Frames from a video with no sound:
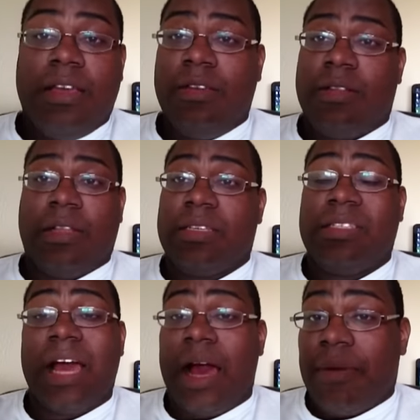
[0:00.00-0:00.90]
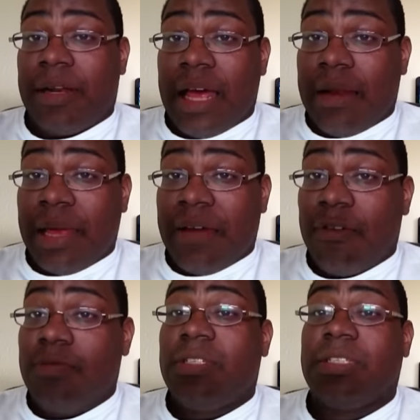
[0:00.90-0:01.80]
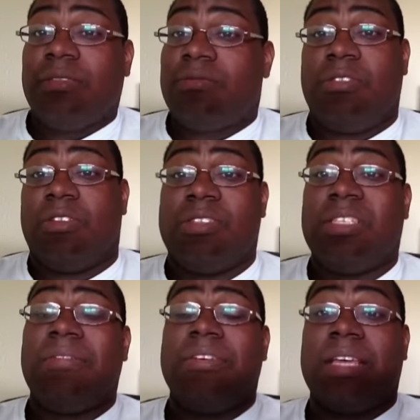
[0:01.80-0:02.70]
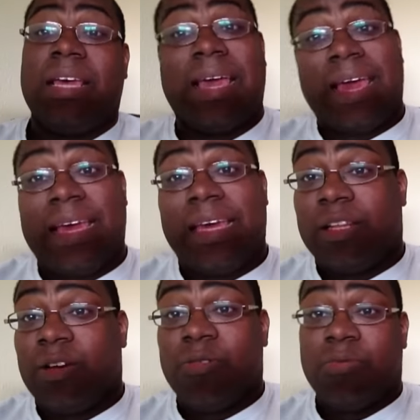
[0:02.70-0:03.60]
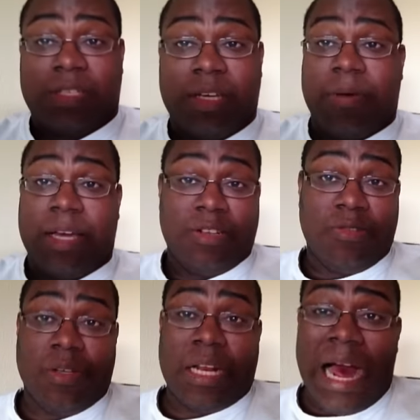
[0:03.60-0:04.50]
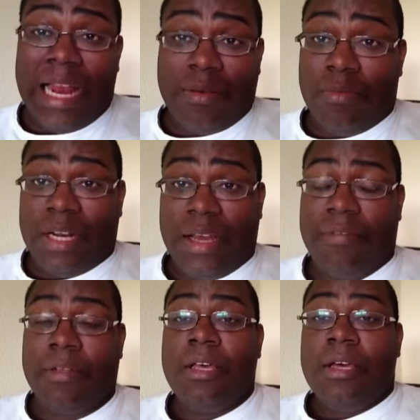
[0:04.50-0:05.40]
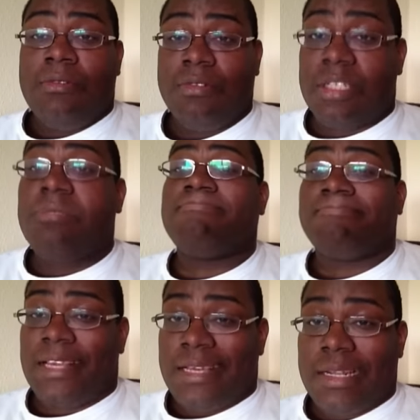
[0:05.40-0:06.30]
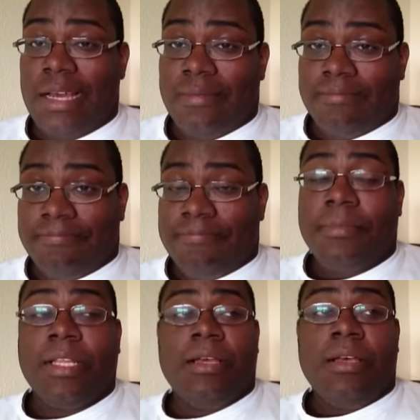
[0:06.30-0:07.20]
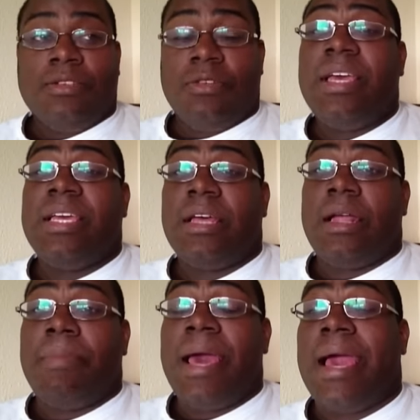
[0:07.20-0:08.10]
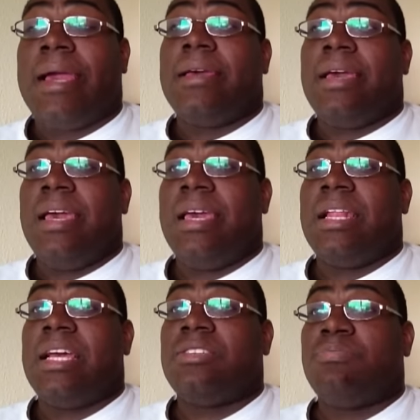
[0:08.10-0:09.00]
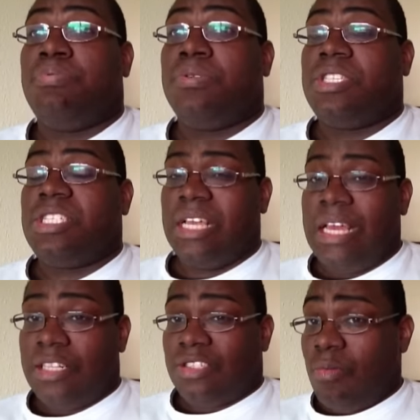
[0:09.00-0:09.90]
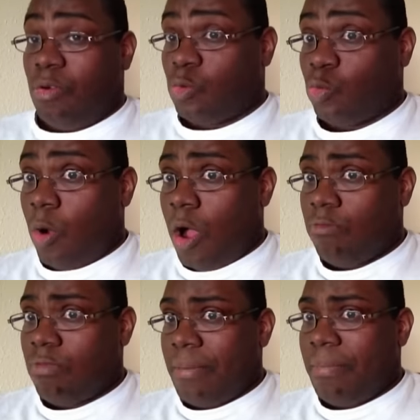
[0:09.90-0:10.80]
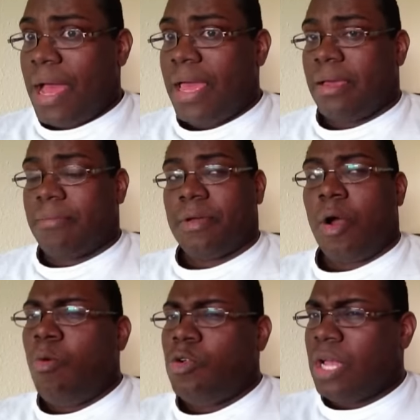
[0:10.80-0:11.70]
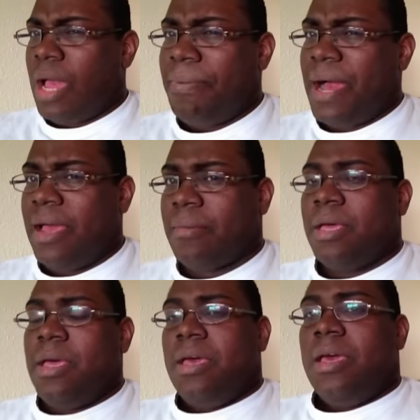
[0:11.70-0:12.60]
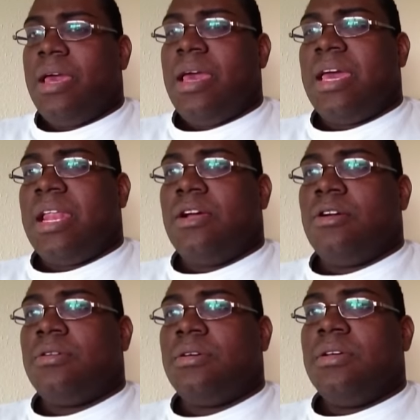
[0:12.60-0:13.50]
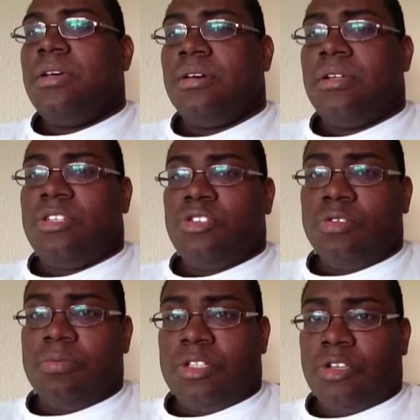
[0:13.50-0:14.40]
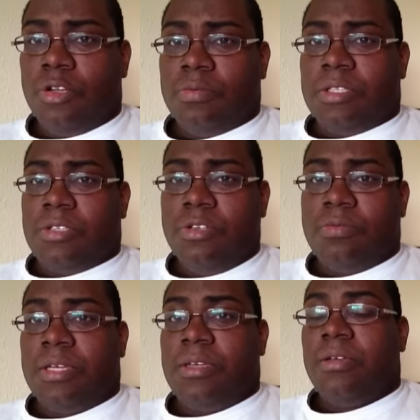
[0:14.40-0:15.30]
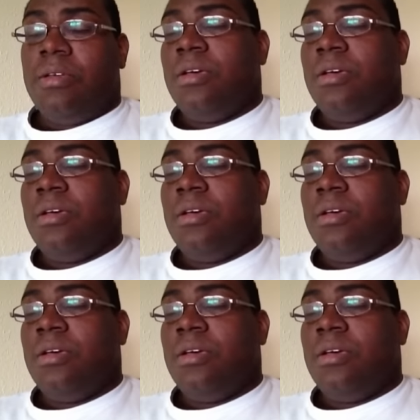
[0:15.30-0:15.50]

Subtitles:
It's common. A lot of black folks just instead of us saying hey, hello, what's up, how you doing, holla, whatever, we just head nod. So I head not back, and I proceeded to almost walk right by him. Almost got by him. And I heard, excuse me.